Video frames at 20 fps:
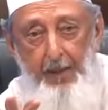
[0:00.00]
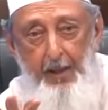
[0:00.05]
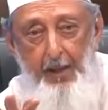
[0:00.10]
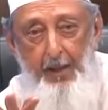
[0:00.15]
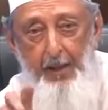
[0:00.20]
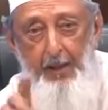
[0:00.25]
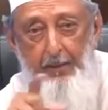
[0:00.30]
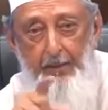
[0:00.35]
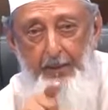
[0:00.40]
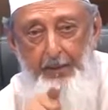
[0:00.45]

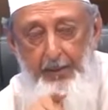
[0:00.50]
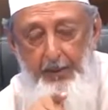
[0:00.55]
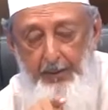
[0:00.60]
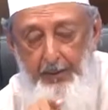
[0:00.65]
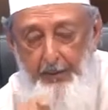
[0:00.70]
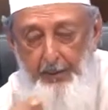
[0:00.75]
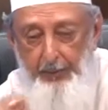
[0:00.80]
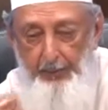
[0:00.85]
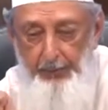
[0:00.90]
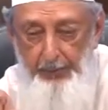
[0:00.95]
and the,
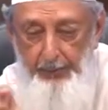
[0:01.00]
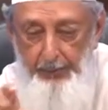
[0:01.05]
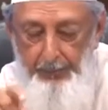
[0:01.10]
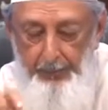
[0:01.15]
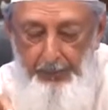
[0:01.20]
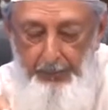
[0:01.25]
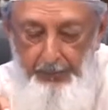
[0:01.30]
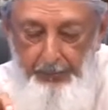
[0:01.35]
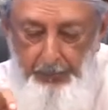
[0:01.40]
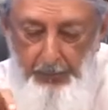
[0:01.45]

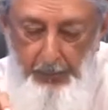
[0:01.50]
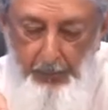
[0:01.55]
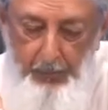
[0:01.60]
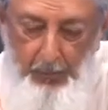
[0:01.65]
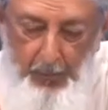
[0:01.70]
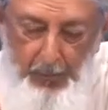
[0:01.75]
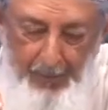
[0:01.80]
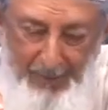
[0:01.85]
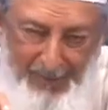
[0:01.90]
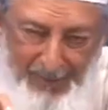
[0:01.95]
the
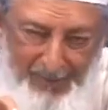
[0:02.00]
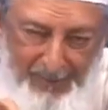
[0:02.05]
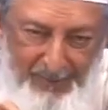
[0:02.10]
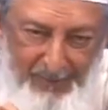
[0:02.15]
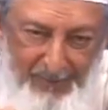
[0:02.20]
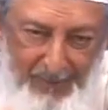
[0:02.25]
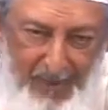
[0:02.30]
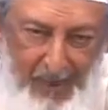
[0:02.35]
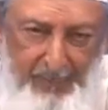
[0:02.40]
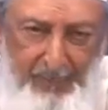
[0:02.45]
so-called
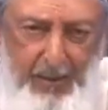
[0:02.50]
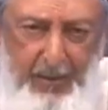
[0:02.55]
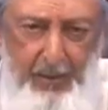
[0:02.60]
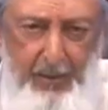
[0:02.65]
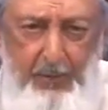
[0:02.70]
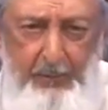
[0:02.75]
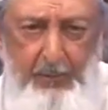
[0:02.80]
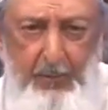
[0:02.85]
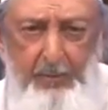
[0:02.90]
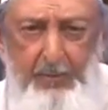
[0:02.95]
Islamic
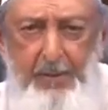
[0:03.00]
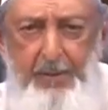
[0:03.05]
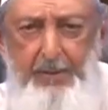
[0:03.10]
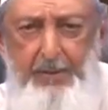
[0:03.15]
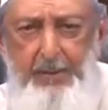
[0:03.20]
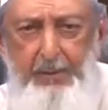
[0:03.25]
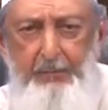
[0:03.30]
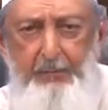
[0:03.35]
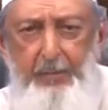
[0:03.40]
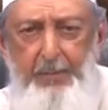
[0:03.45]
government
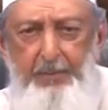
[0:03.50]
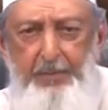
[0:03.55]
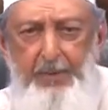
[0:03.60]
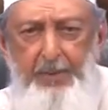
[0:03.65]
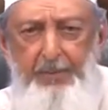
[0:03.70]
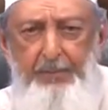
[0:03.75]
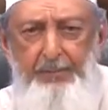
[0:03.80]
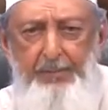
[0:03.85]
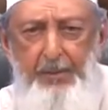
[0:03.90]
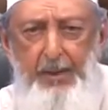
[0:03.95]
is
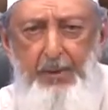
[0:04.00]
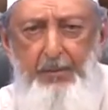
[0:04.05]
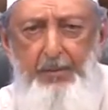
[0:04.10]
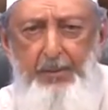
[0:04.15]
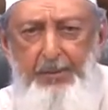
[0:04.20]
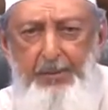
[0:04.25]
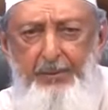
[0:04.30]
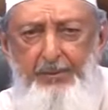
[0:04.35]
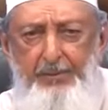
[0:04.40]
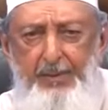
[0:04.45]
replaced now
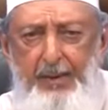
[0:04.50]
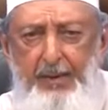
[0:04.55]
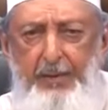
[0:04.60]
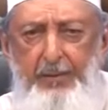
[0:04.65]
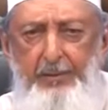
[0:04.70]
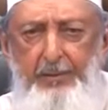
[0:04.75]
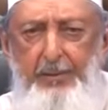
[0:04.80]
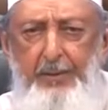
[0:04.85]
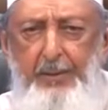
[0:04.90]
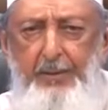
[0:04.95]
with a
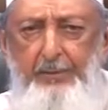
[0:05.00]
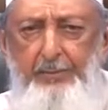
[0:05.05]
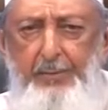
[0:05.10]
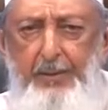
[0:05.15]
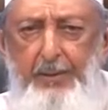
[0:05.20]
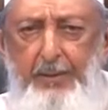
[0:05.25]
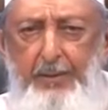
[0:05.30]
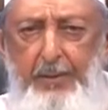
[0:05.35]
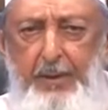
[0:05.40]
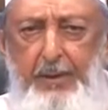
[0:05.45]
secular
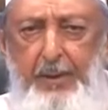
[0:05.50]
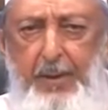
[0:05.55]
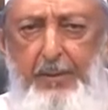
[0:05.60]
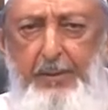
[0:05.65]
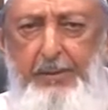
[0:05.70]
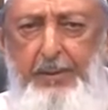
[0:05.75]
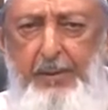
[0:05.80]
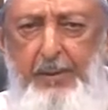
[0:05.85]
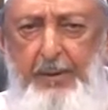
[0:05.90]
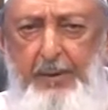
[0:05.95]
government, the Young
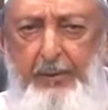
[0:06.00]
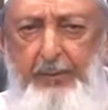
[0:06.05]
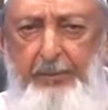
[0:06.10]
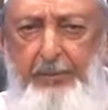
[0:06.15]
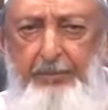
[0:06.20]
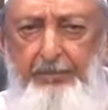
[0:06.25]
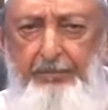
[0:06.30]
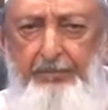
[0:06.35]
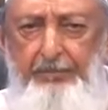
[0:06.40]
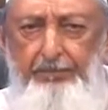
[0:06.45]
Turks.
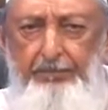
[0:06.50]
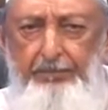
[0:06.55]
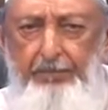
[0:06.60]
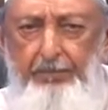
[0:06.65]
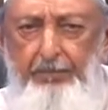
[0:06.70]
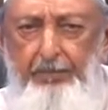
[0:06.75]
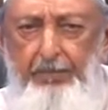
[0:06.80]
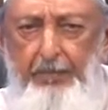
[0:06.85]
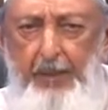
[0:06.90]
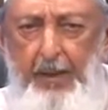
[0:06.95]

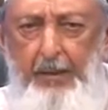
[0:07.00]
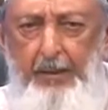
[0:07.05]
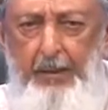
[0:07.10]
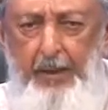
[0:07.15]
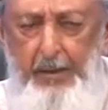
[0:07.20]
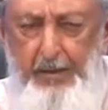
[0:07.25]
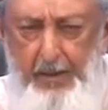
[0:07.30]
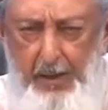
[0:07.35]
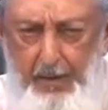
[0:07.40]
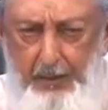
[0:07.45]
The
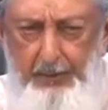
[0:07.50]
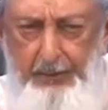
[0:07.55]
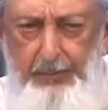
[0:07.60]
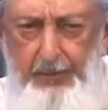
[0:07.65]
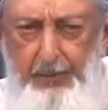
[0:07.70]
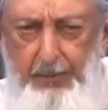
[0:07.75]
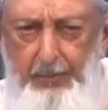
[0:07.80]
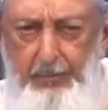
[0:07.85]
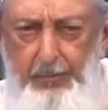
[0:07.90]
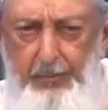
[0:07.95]
Young
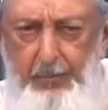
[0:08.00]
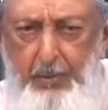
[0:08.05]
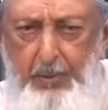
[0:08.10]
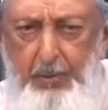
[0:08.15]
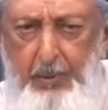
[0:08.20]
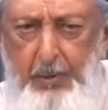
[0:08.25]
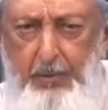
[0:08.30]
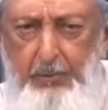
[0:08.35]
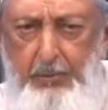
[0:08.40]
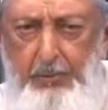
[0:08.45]
Turks who will
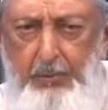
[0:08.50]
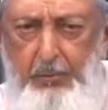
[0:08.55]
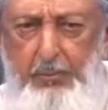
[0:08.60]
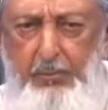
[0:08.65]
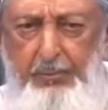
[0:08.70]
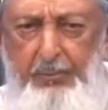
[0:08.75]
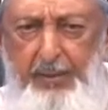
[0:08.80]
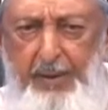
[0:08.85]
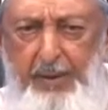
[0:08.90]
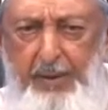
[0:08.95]
now do
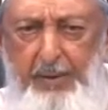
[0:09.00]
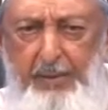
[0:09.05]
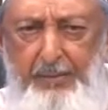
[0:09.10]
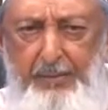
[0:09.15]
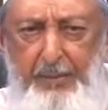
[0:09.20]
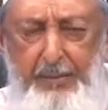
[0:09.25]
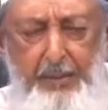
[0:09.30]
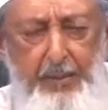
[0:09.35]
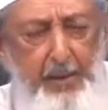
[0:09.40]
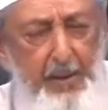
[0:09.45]
things
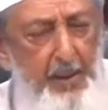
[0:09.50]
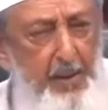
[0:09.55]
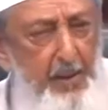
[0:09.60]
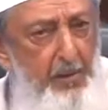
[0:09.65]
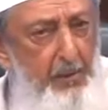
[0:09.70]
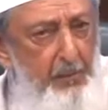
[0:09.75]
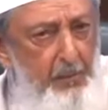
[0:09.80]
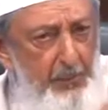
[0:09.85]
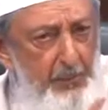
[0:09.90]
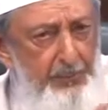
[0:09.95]
that the
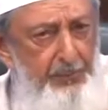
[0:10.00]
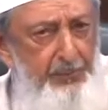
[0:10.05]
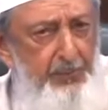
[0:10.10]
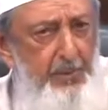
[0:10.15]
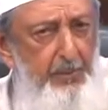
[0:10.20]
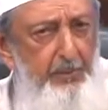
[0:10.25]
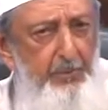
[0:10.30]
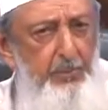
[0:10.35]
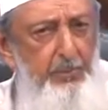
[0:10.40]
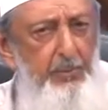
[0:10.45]

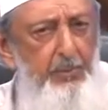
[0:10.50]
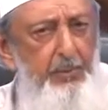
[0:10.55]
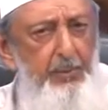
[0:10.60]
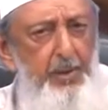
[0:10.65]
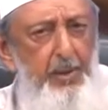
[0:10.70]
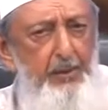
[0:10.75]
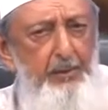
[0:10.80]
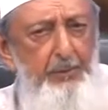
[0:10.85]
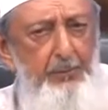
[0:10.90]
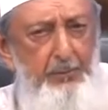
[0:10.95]
Muslims would
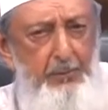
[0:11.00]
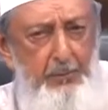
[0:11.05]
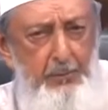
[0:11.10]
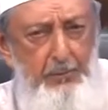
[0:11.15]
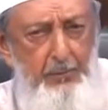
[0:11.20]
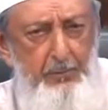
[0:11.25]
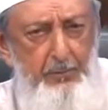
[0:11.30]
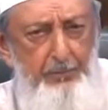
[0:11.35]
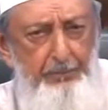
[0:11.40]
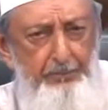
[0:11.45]
not
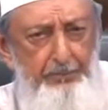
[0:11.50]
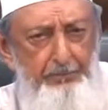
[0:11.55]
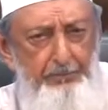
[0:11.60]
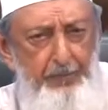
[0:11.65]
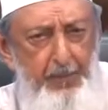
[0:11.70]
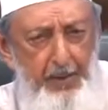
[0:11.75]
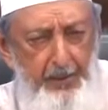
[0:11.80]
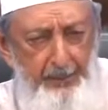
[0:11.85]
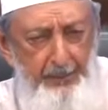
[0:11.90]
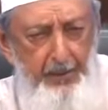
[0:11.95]
do.
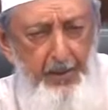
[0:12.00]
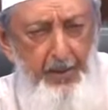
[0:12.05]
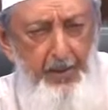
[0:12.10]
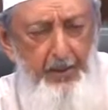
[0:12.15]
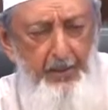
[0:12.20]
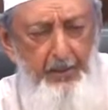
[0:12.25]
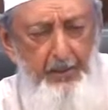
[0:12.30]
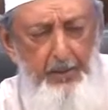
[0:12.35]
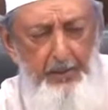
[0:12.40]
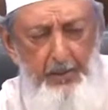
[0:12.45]
Yes,
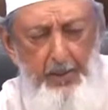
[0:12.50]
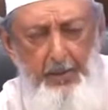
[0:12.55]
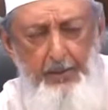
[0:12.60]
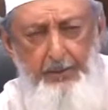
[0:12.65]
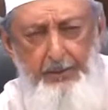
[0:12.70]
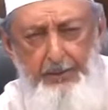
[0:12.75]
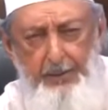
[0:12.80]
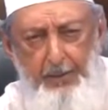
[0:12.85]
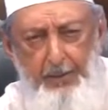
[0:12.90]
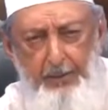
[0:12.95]
the Young
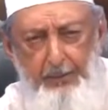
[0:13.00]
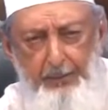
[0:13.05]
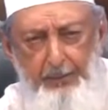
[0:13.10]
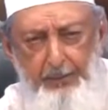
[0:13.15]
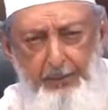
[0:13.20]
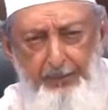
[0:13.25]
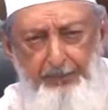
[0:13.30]
Turks,